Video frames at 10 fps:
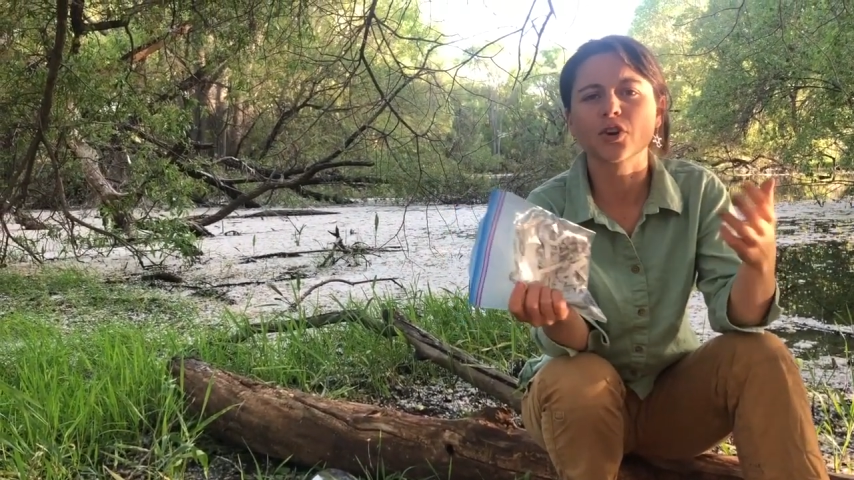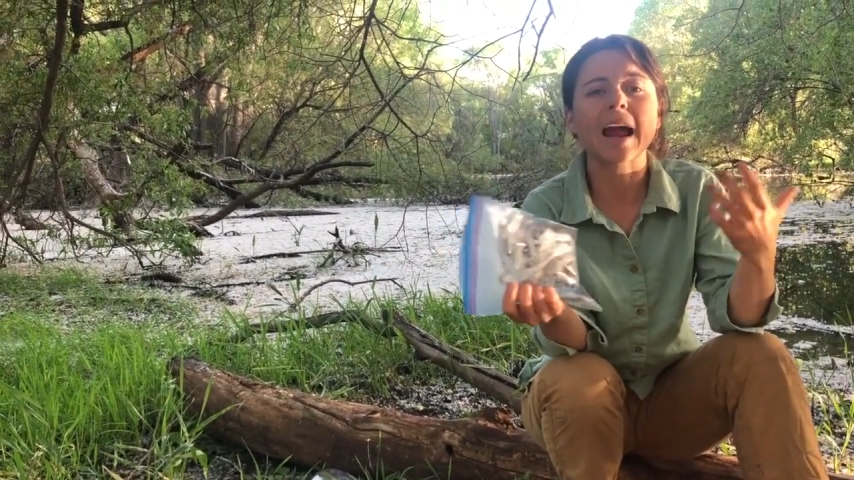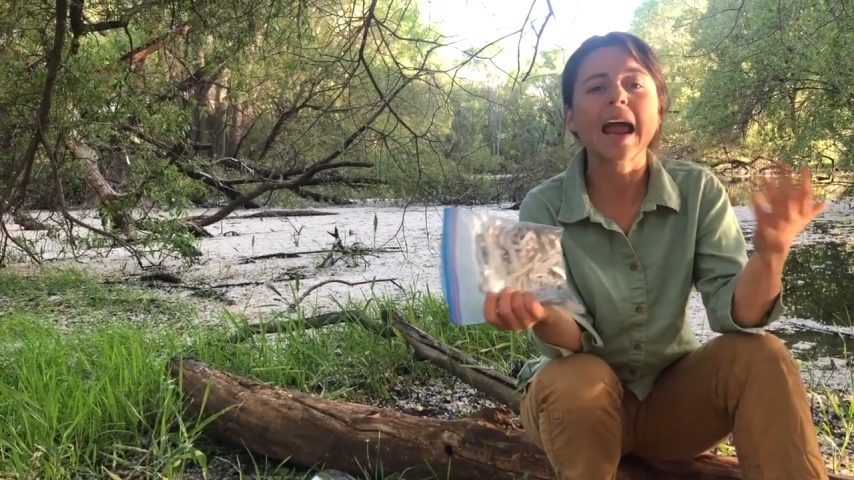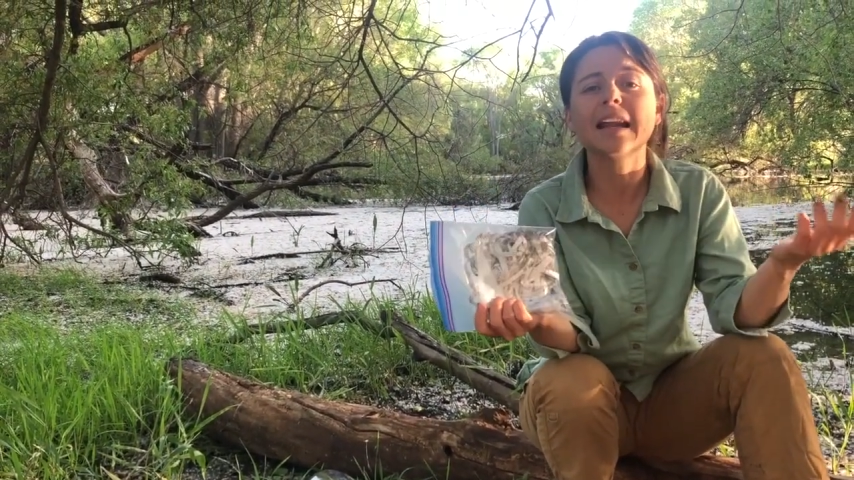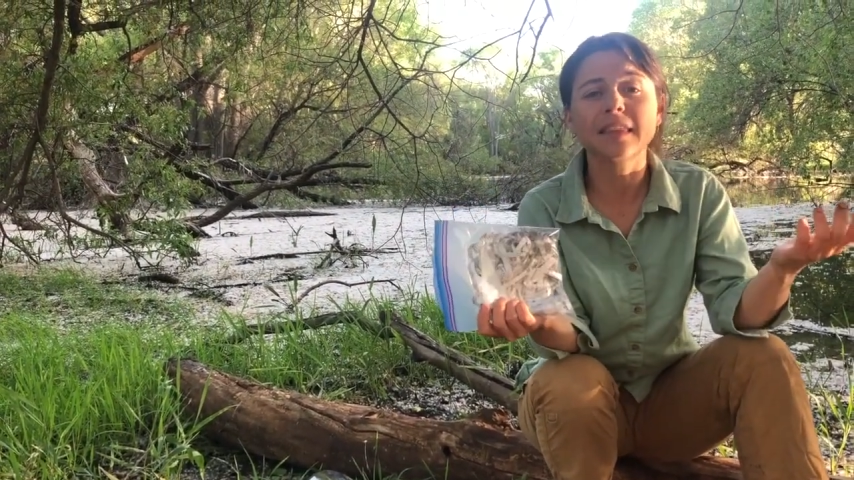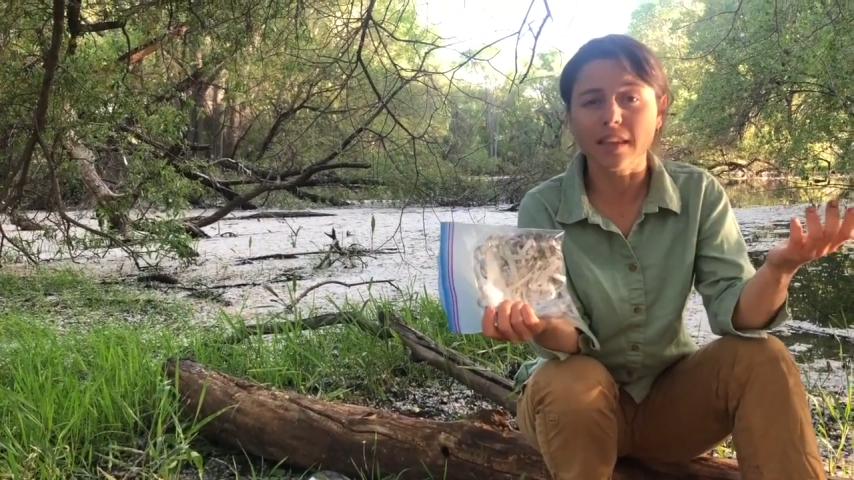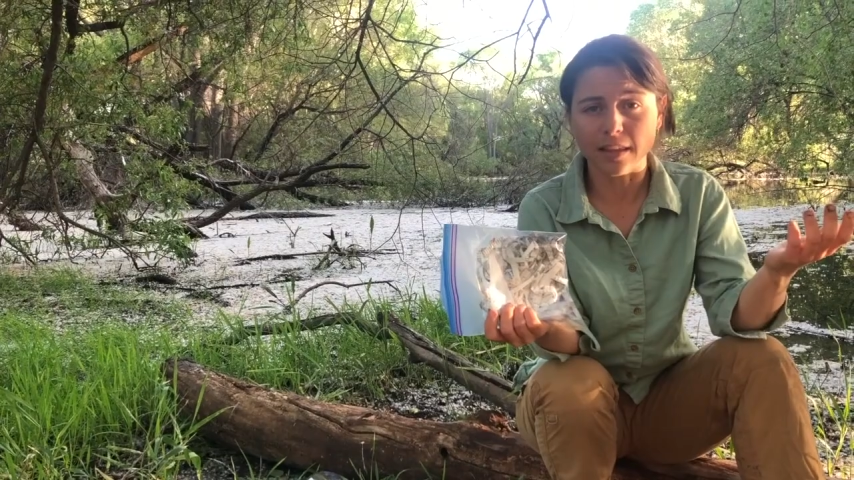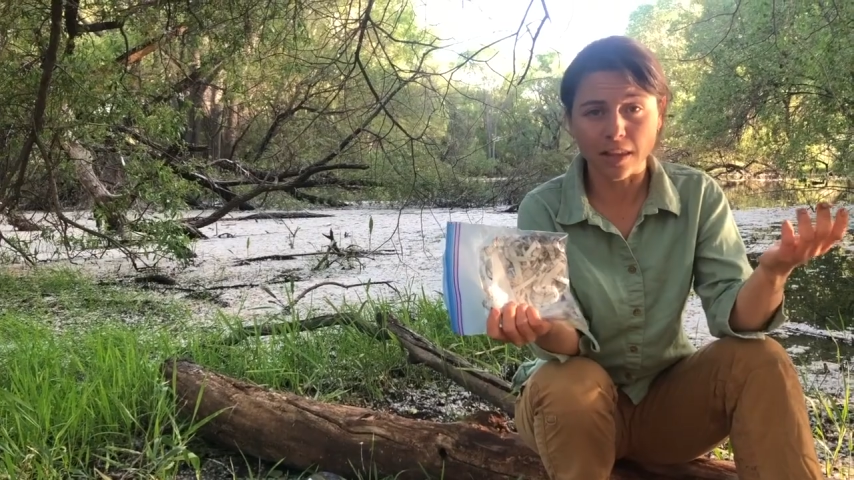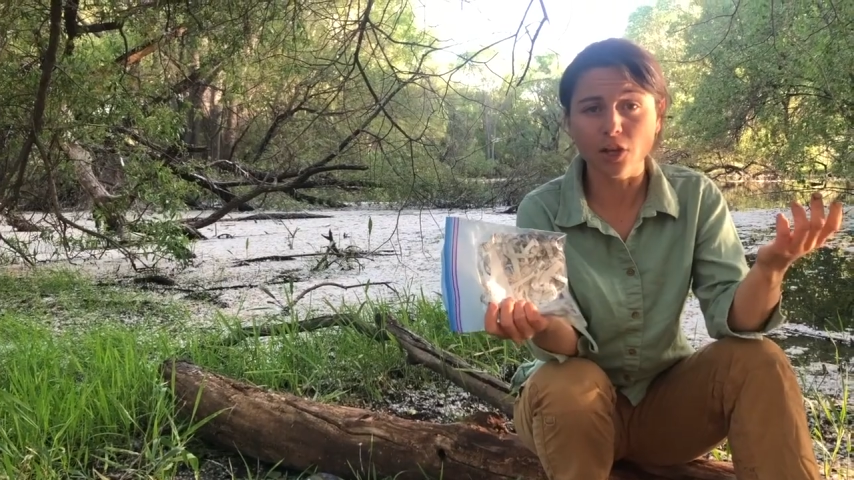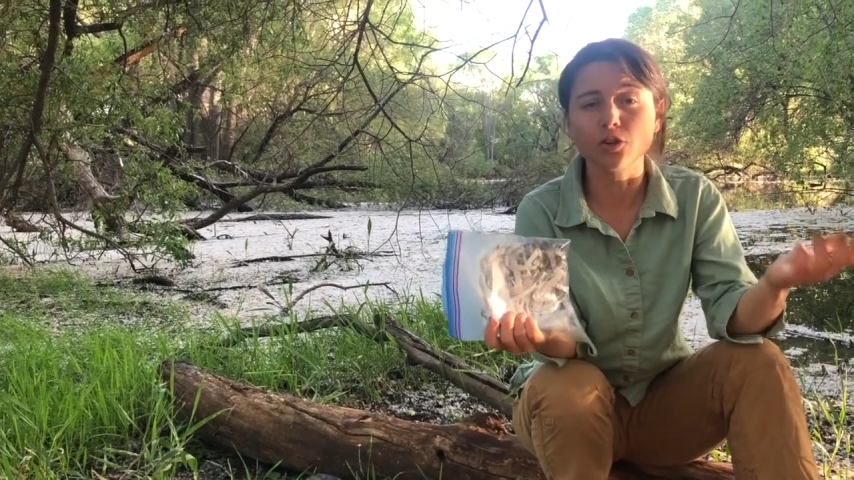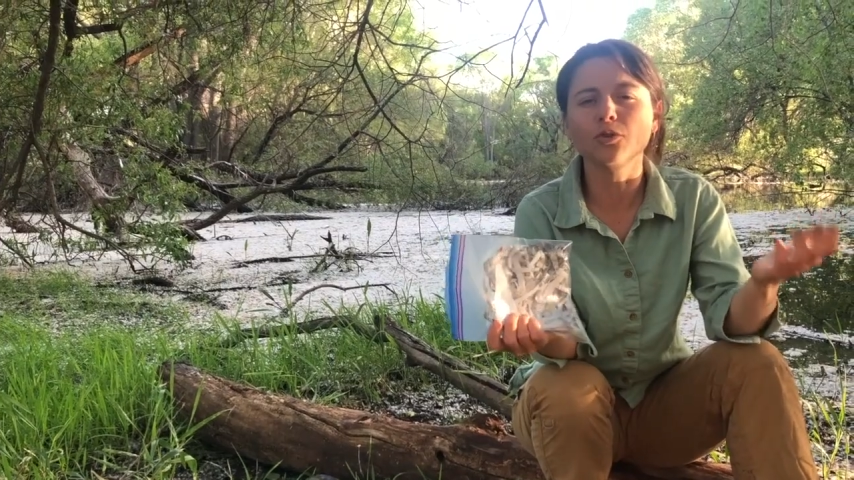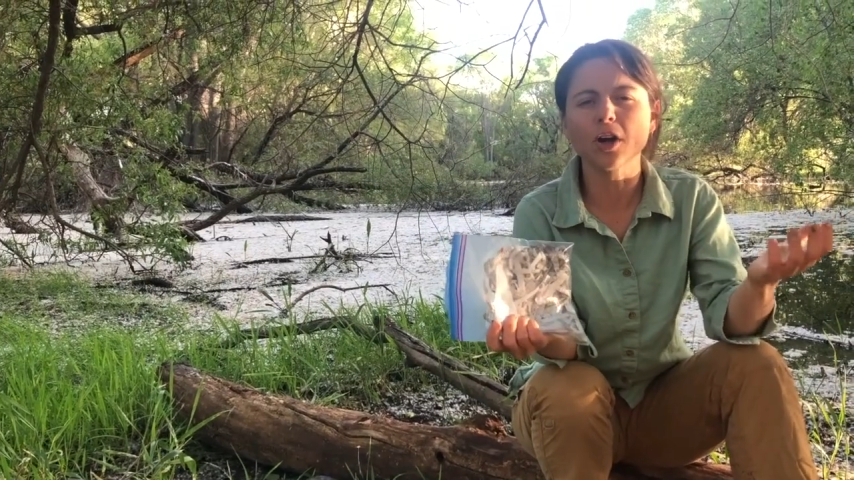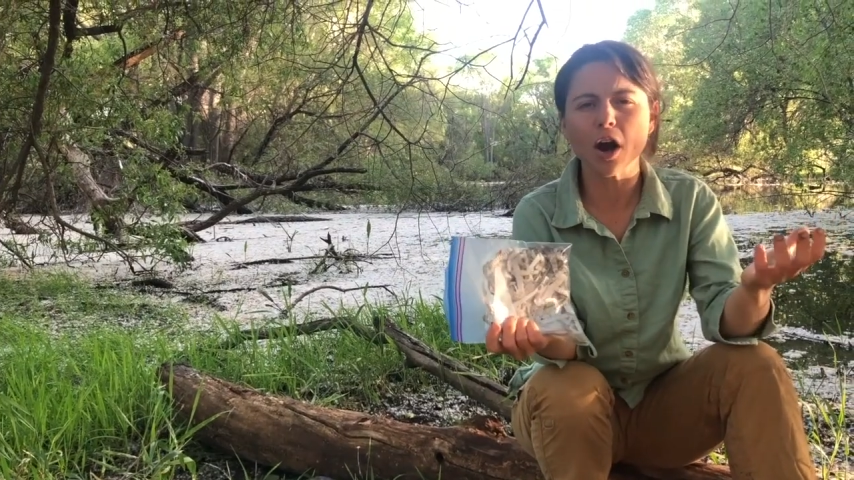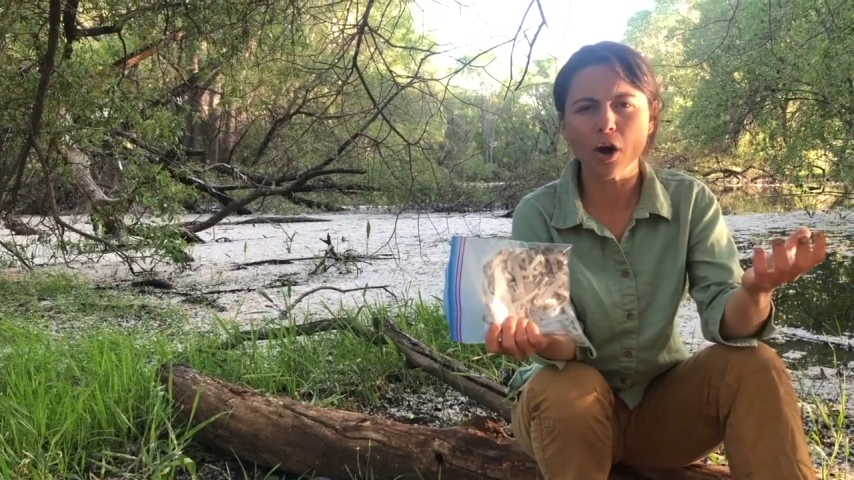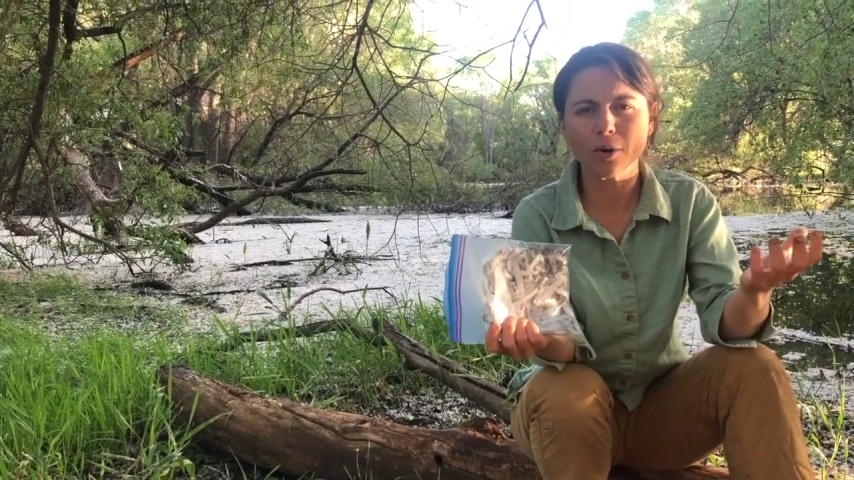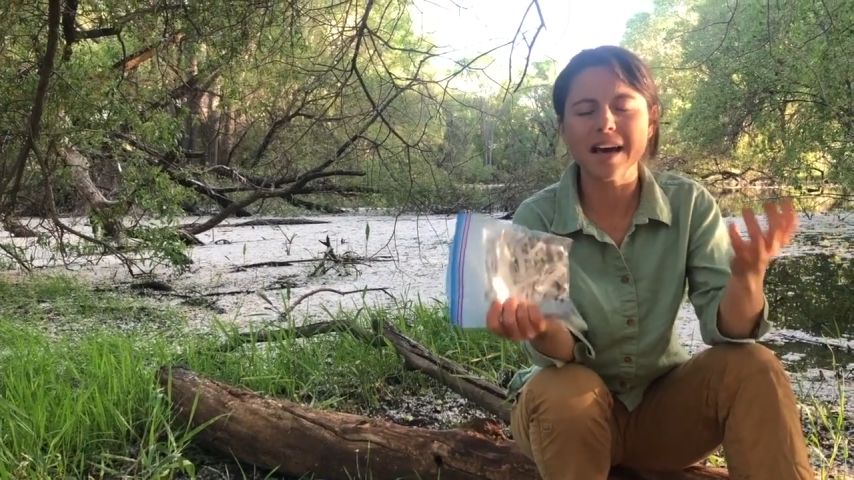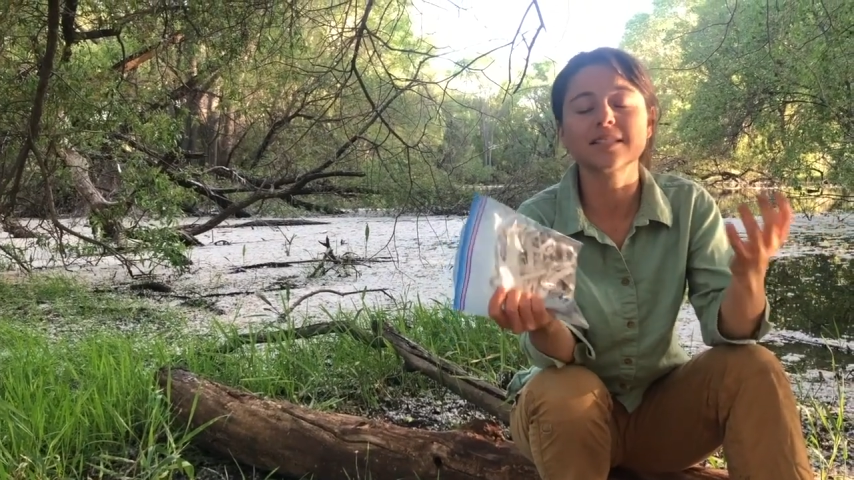or anything that you know